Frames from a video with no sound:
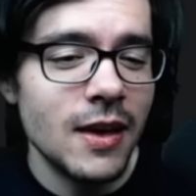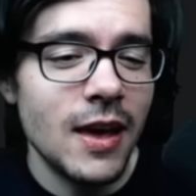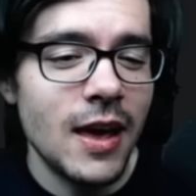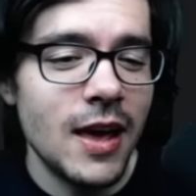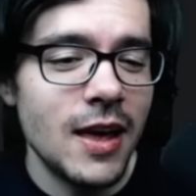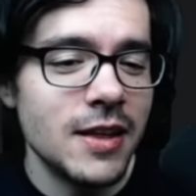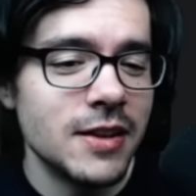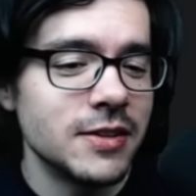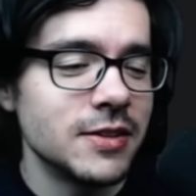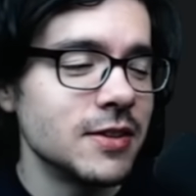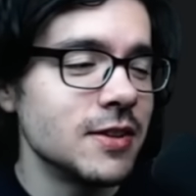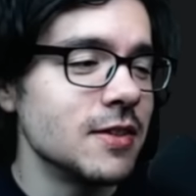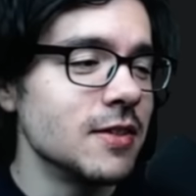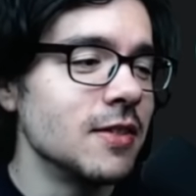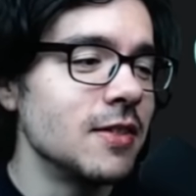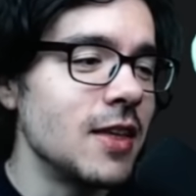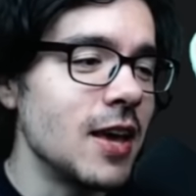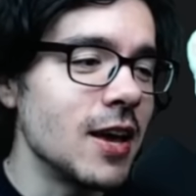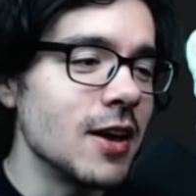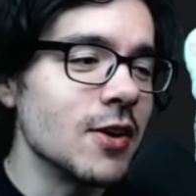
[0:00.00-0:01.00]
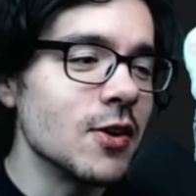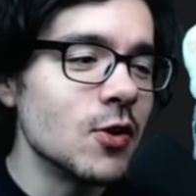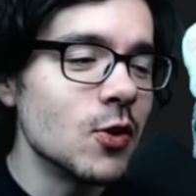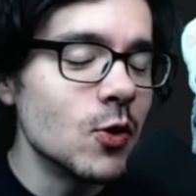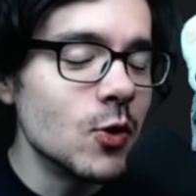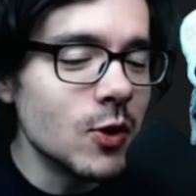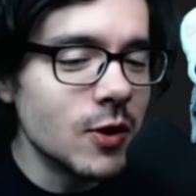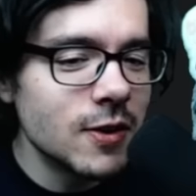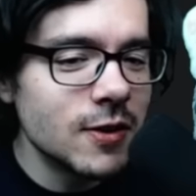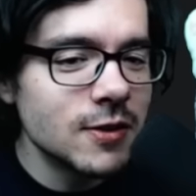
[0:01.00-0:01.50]
and they
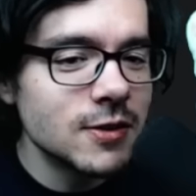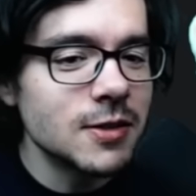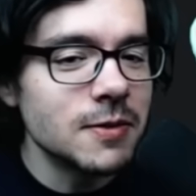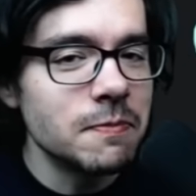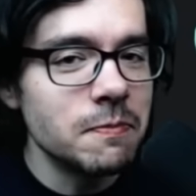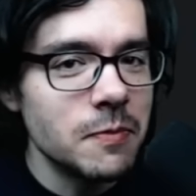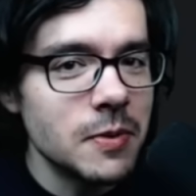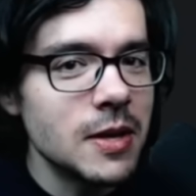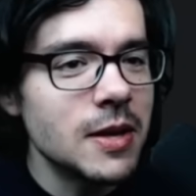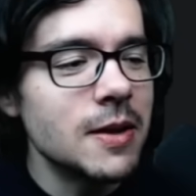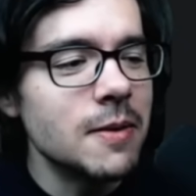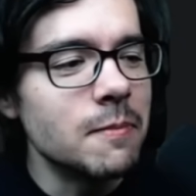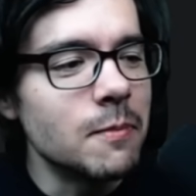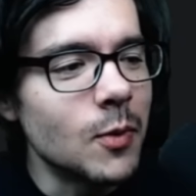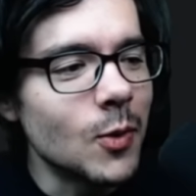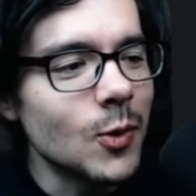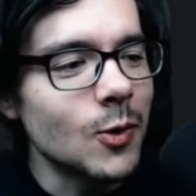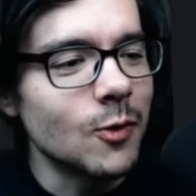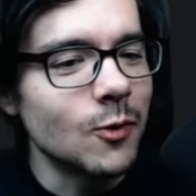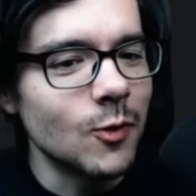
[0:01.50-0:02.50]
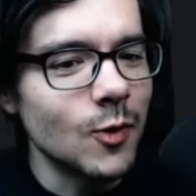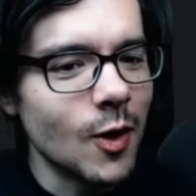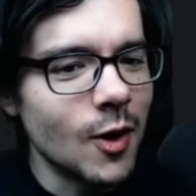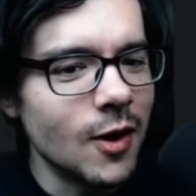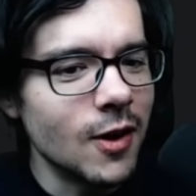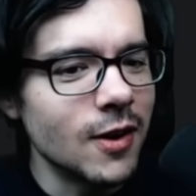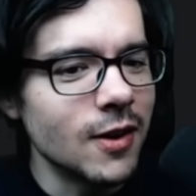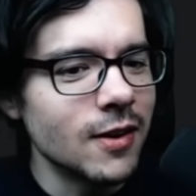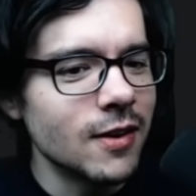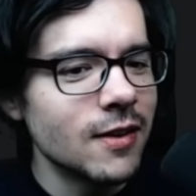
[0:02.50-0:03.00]
couldn't be more
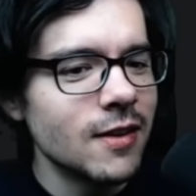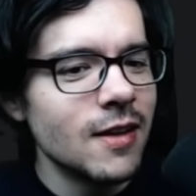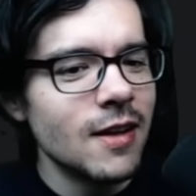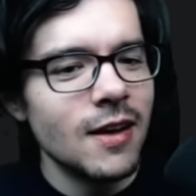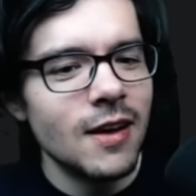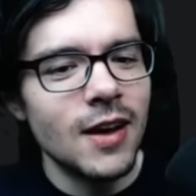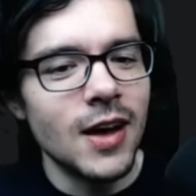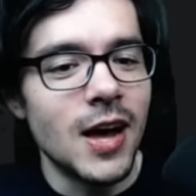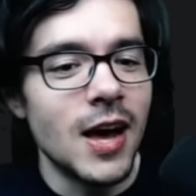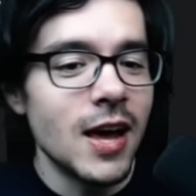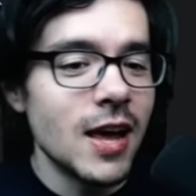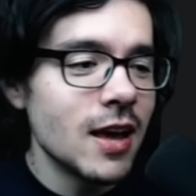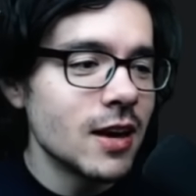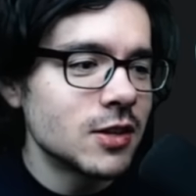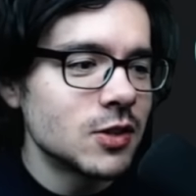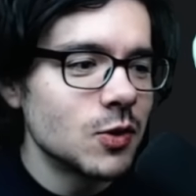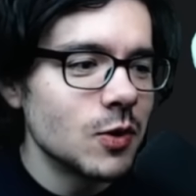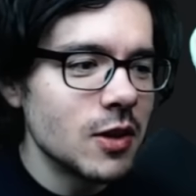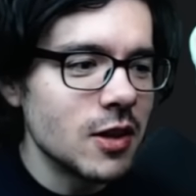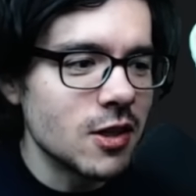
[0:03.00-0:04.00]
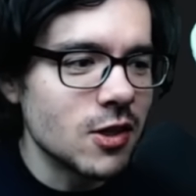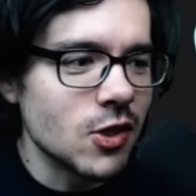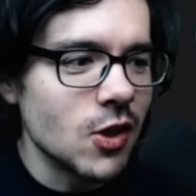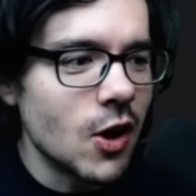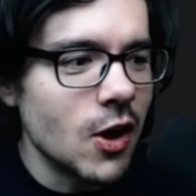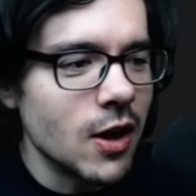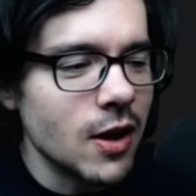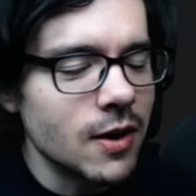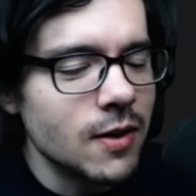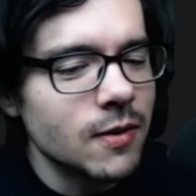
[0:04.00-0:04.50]
wrong. I actually
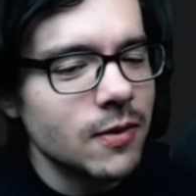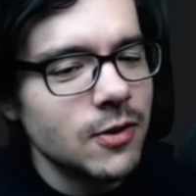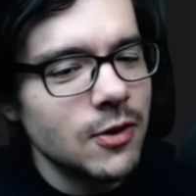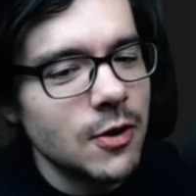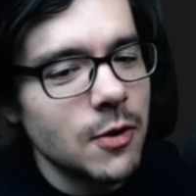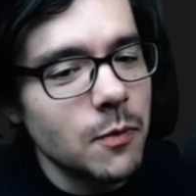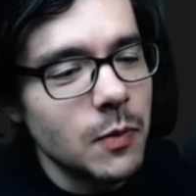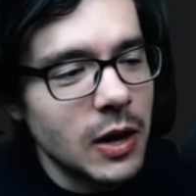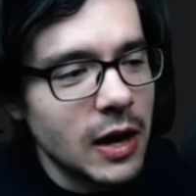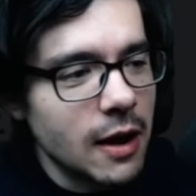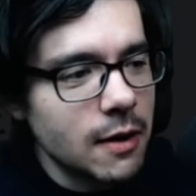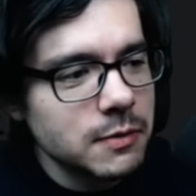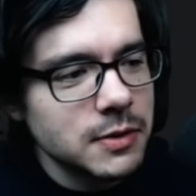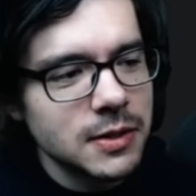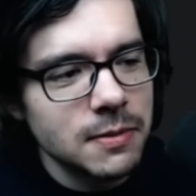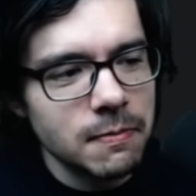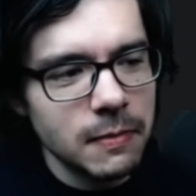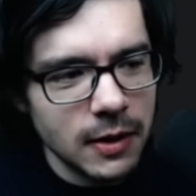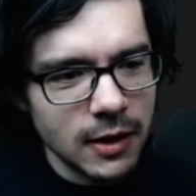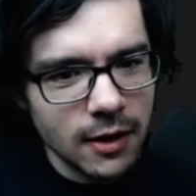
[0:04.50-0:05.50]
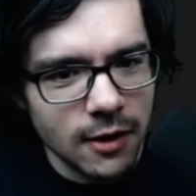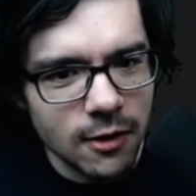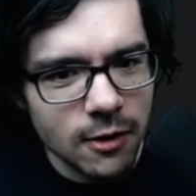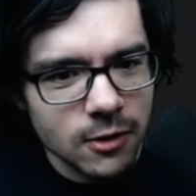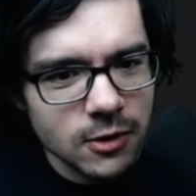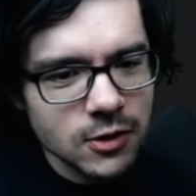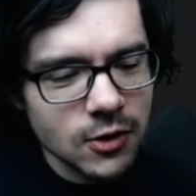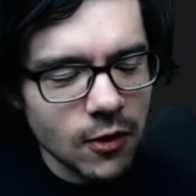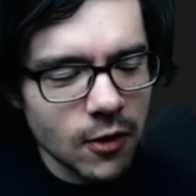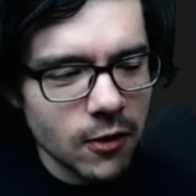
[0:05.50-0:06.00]
thought, you know, when I was a beginner
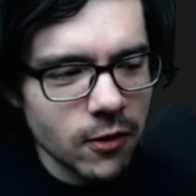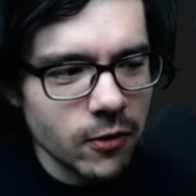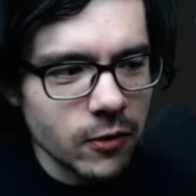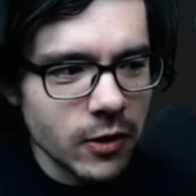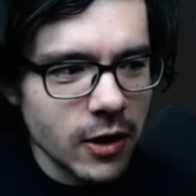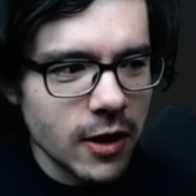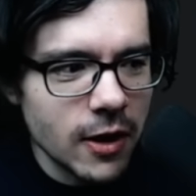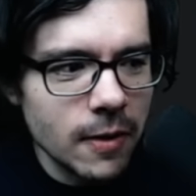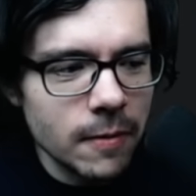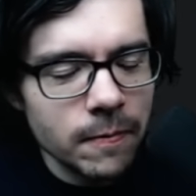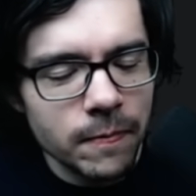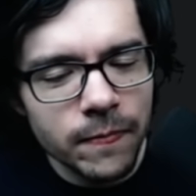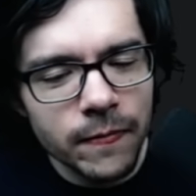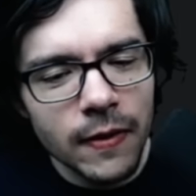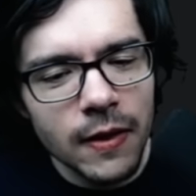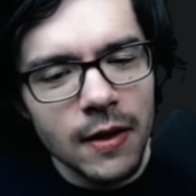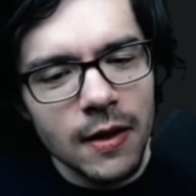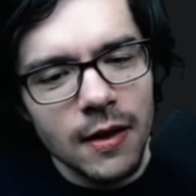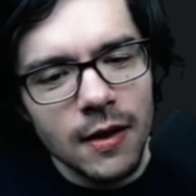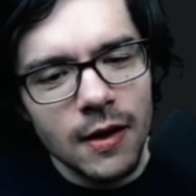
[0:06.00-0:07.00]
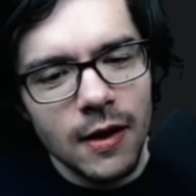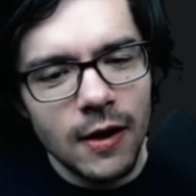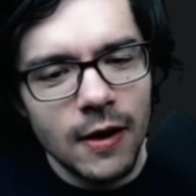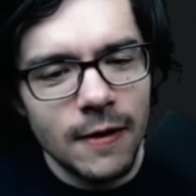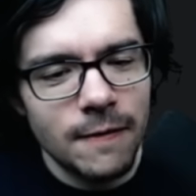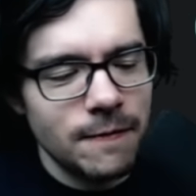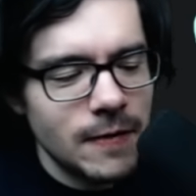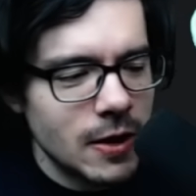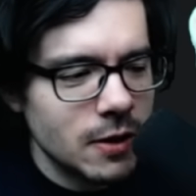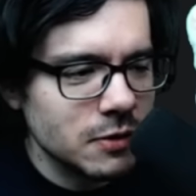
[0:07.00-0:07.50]
to Hollow Knight, I
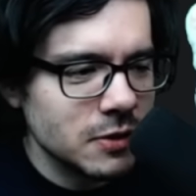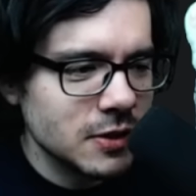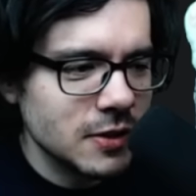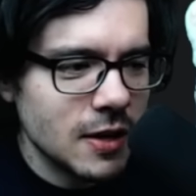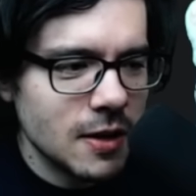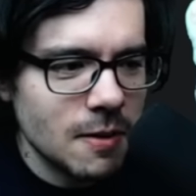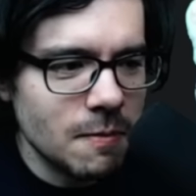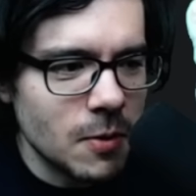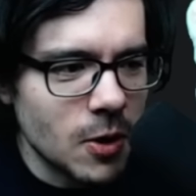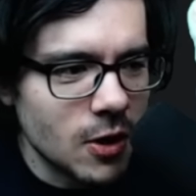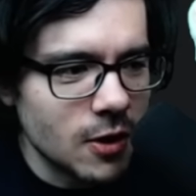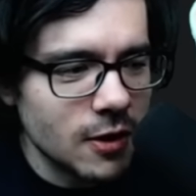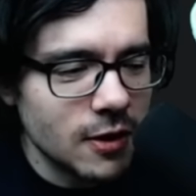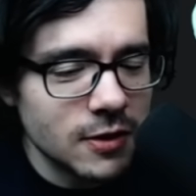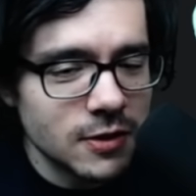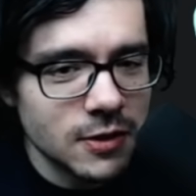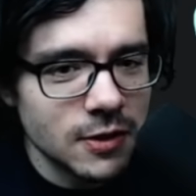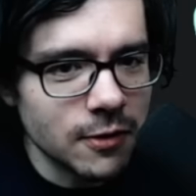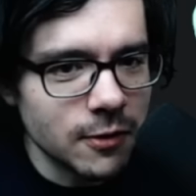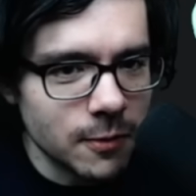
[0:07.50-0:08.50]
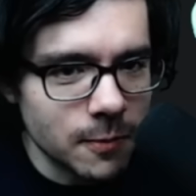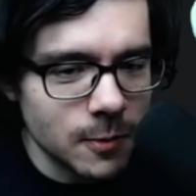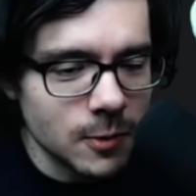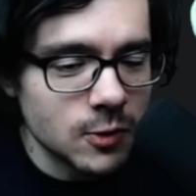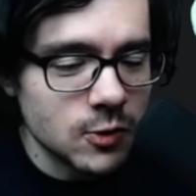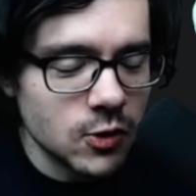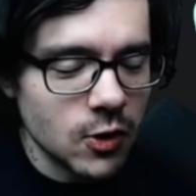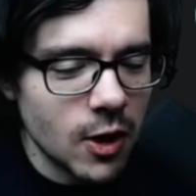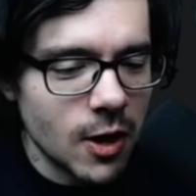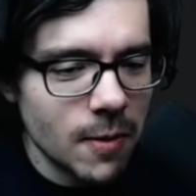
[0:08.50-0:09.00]
found Steady Body in Salubra's
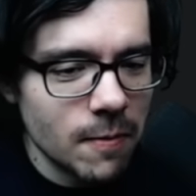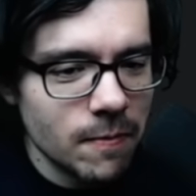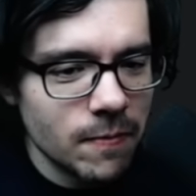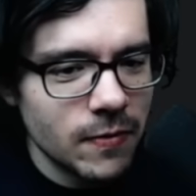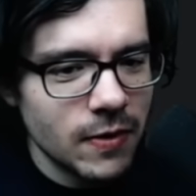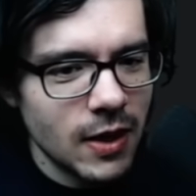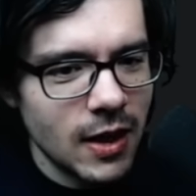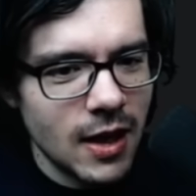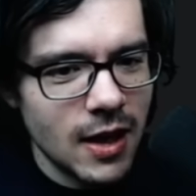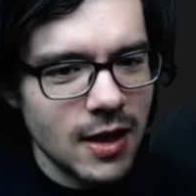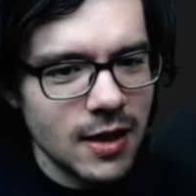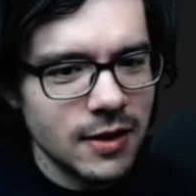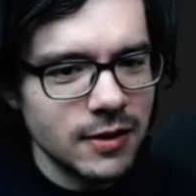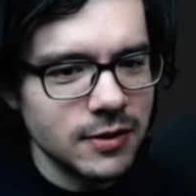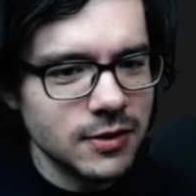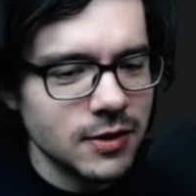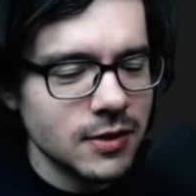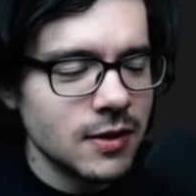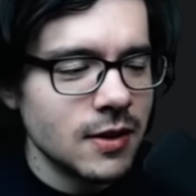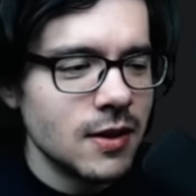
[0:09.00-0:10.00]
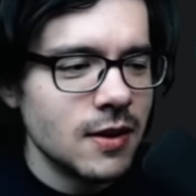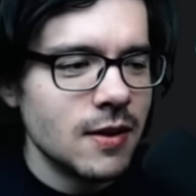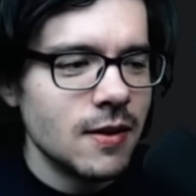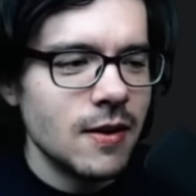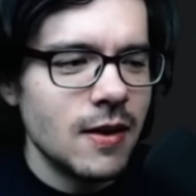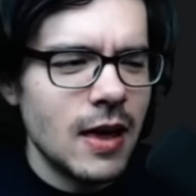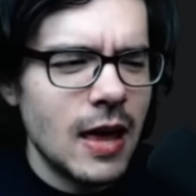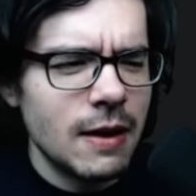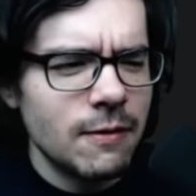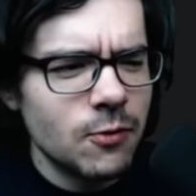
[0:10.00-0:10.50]
shop, and
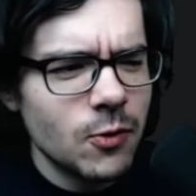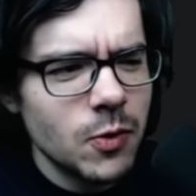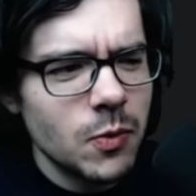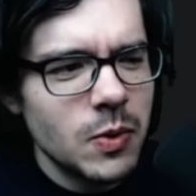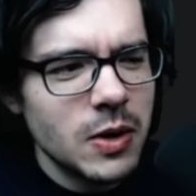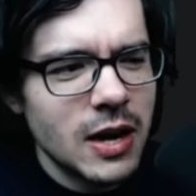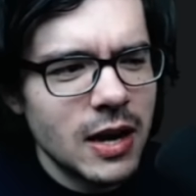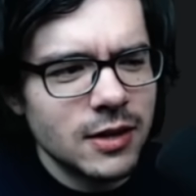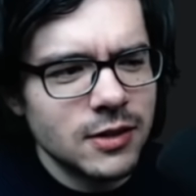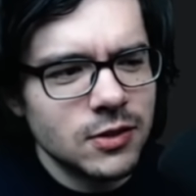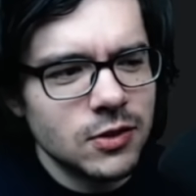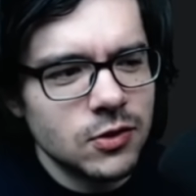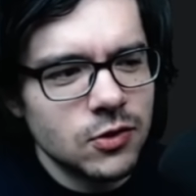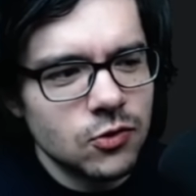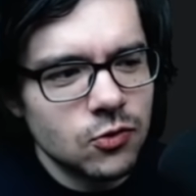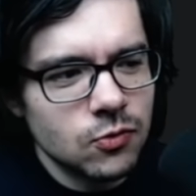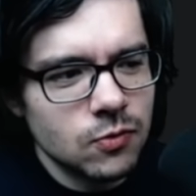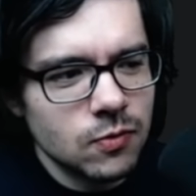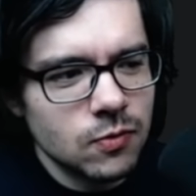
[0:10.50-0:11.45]
everyone has